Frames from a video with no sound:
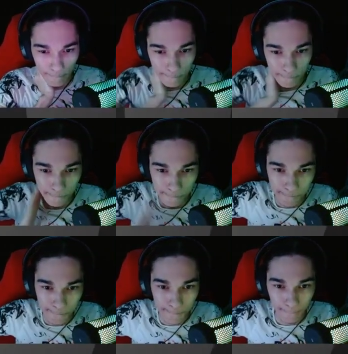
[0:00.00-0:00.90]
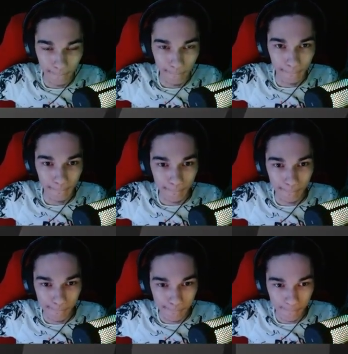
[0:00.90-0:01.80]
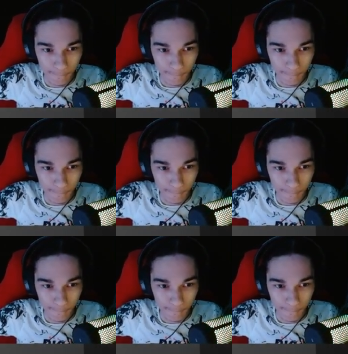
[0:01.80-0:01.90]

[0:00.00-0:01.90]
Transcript: Nothing is said.